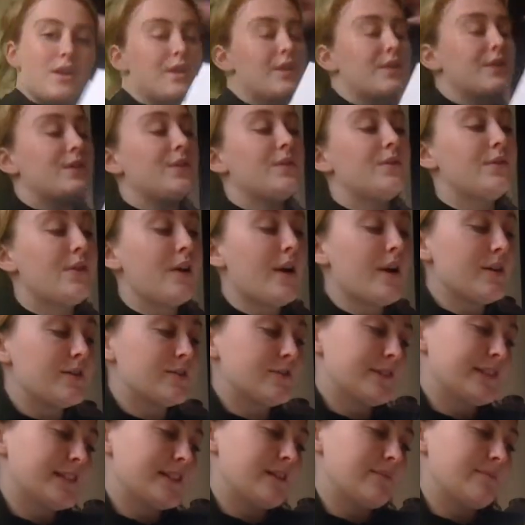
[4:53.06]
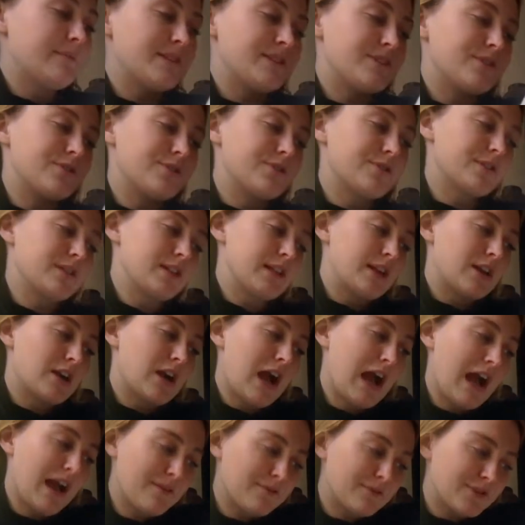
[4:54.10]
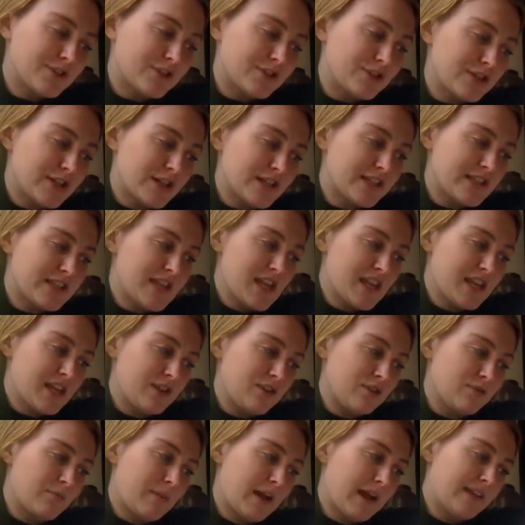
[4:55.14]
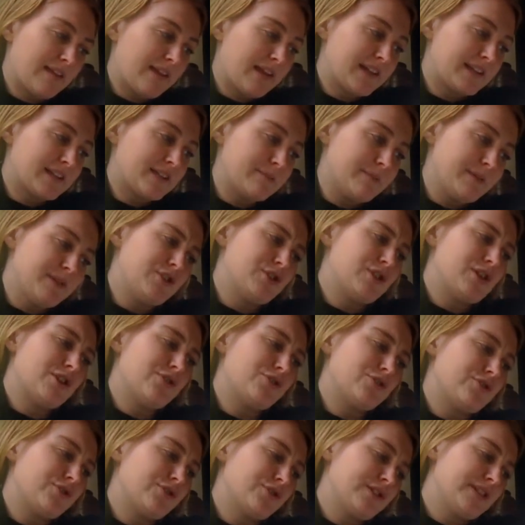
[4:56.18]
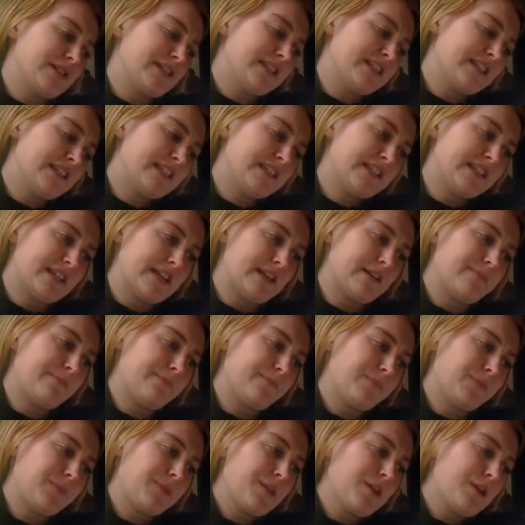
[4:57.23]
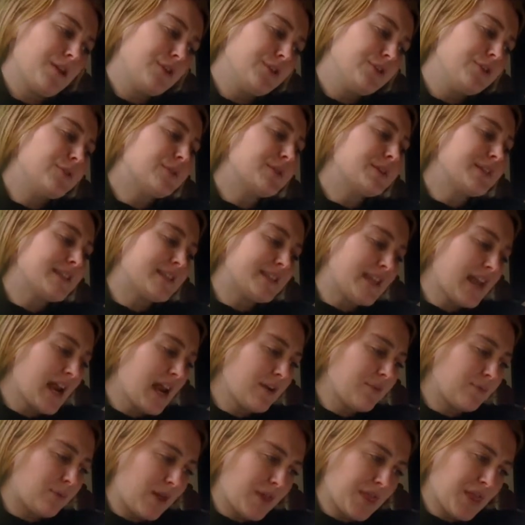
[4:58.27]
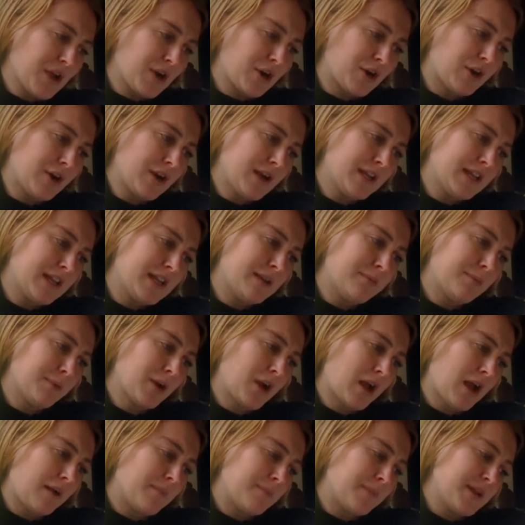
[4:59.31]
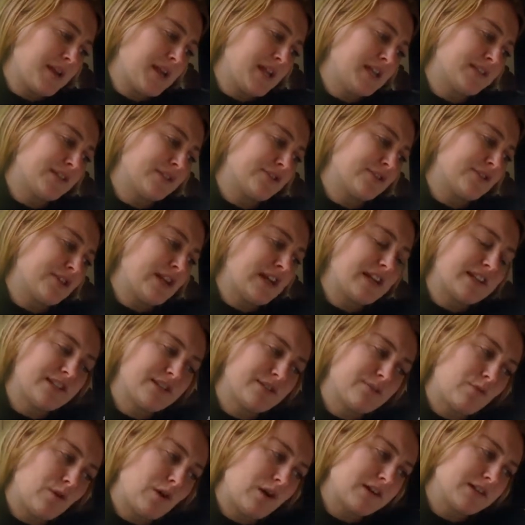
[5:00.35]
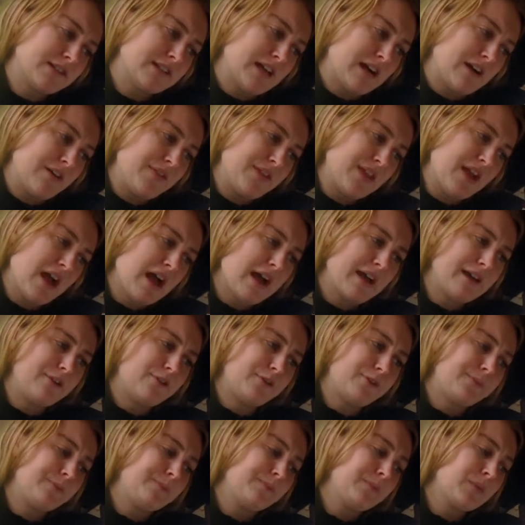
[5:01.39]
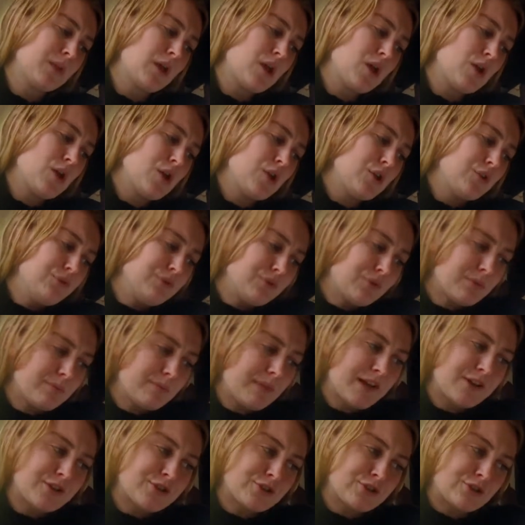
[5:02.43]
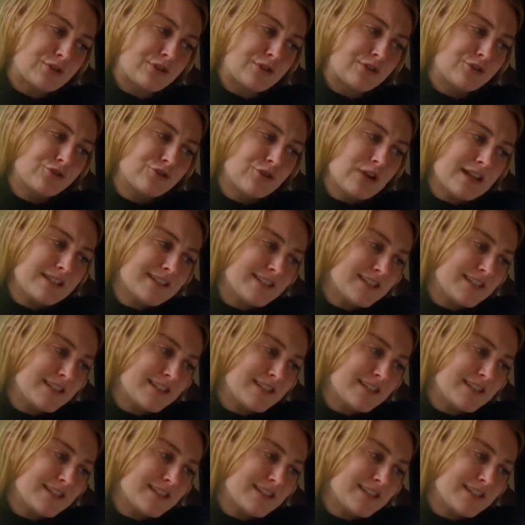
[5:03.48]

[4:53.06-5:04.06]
"You know," said Mr. Slinger, "I was just thinking you might like to be Ginger's assistant. You could stand with her and keep her company until she has to walk down the aisle. You can make sure her dress